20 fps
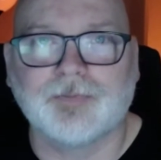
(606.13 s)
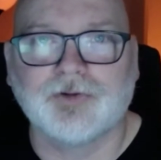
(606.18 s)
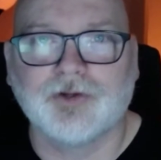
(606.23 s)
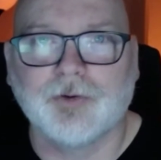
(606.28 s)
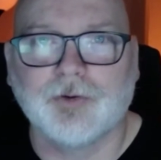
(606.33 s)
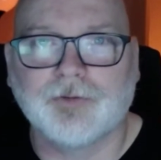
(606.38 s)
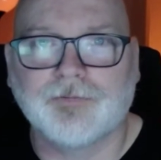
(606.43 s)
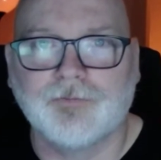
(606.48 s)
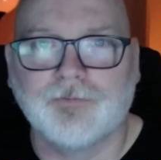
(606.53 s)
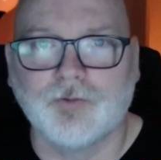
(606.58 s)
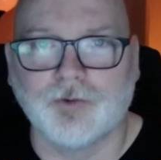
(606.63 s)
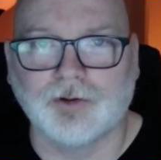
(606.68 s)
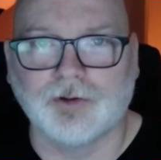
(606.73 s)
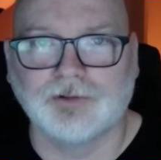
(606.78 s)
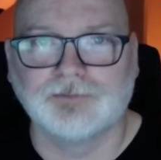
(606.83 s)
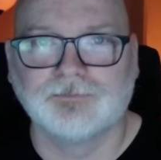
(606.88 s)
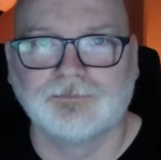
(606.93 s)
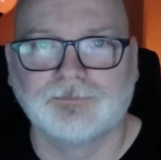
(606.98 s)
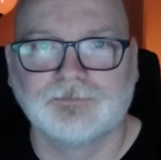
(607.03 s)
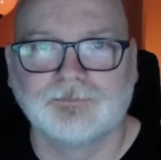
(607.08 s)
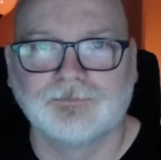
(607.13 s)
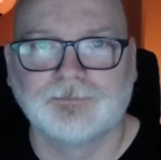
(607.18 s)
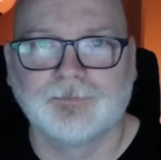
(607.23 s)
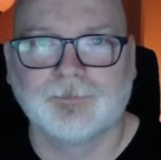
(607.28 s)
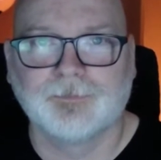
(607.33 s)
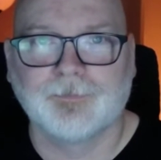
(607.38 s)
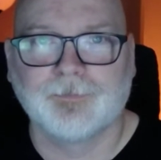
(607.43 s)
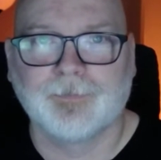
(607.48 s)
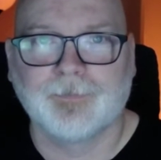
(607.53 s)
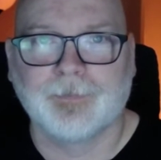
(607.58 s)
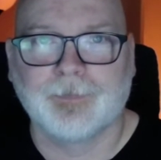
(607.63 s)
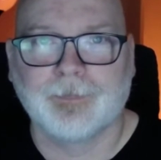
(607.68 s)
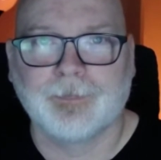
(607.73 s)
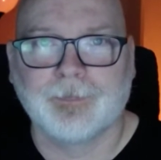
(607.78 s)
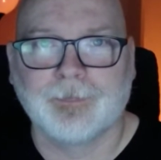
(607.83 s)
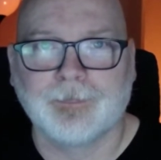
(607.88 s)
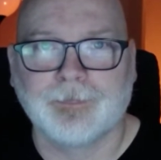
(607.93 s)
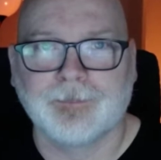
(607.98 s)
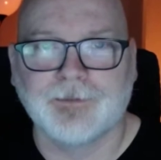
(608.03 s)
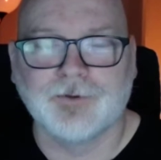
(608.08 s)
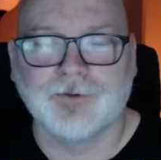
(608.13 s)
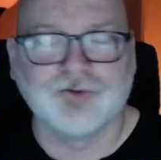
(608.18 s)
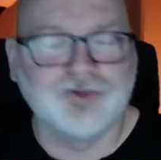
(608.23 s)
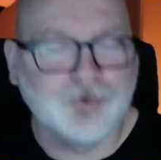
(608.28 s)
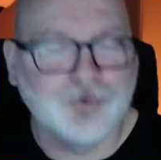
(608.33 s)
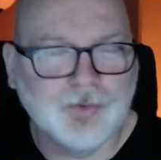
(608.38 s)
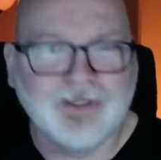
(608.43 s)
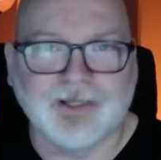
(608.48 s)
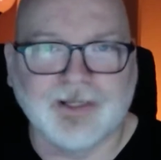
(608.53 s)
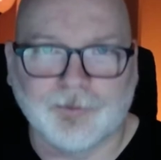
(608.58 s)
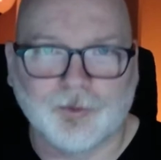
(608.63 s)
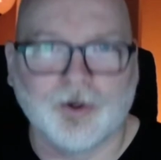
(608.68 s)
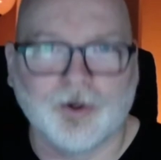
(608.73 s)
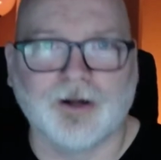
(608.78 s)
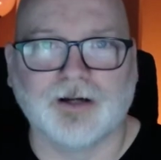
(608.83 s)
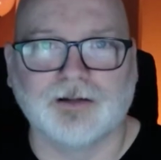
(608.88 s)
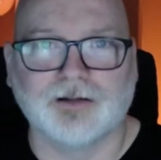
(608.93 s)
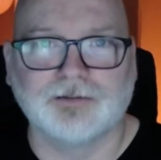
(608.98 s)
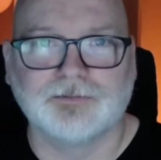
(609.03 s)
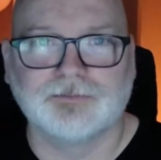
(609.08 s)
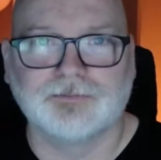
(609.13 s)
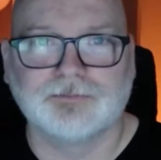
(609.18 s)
You're a fool. You're doing it wrong.